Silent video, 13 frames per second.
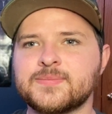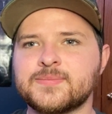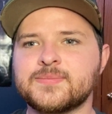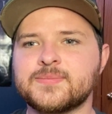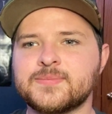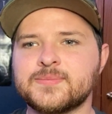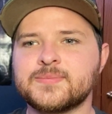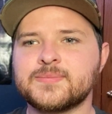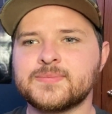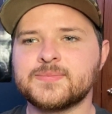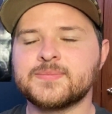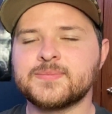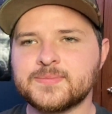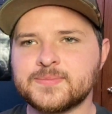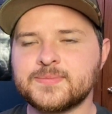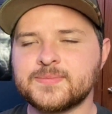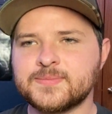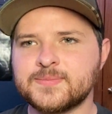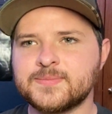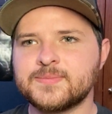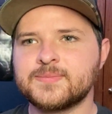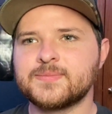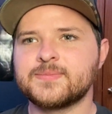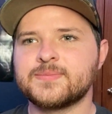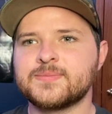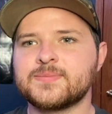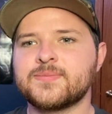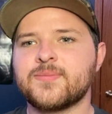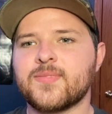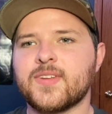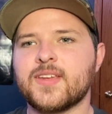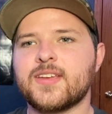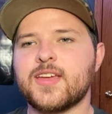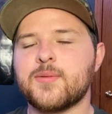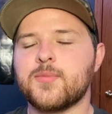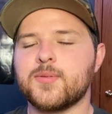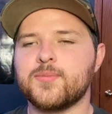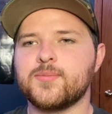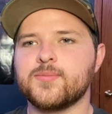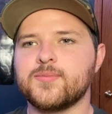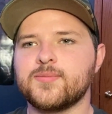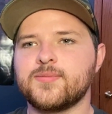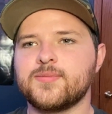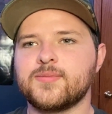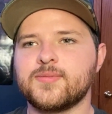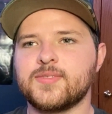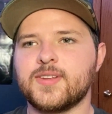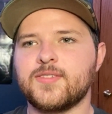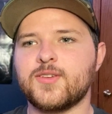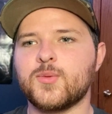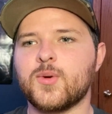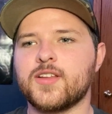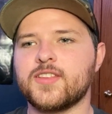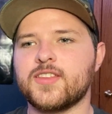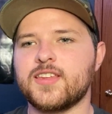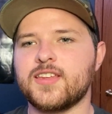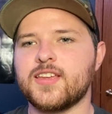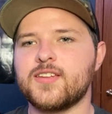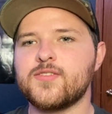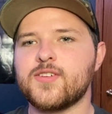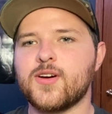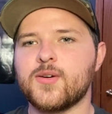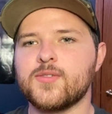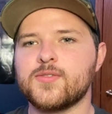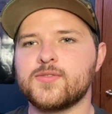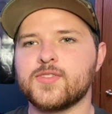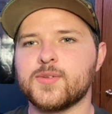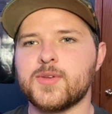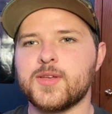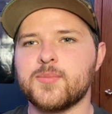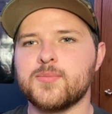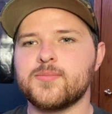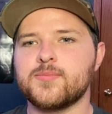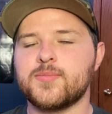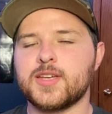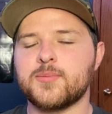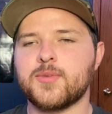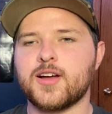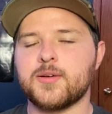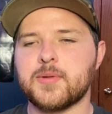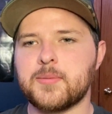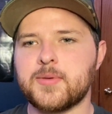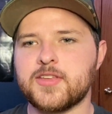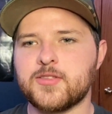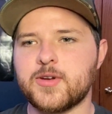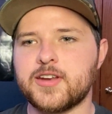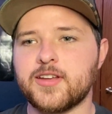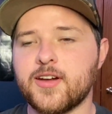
I'm not here for ping pong. Okay, but if you want the info from him, ping pong might be the way to